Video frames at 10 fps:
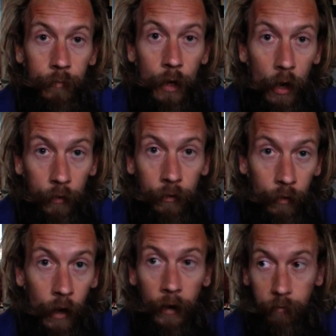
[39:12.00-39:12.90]
God,
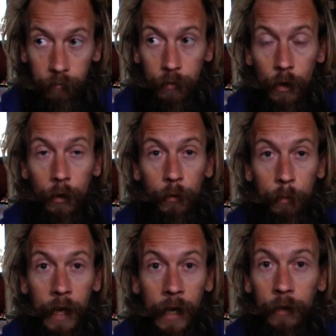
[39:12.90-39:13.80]
right? God's
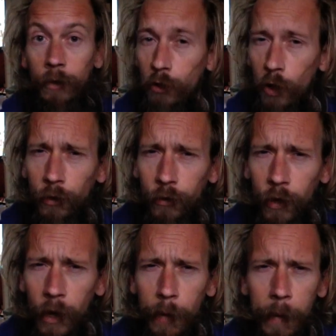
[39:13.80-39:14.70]
plan, God's
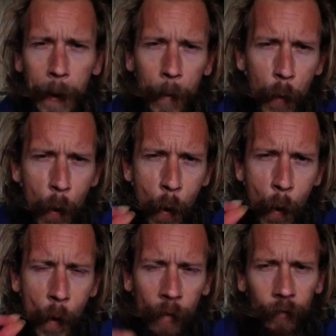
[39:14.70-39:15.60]
timing.
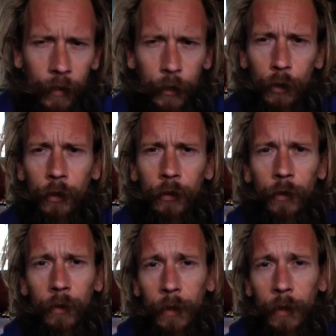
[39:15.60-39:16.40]
Very good.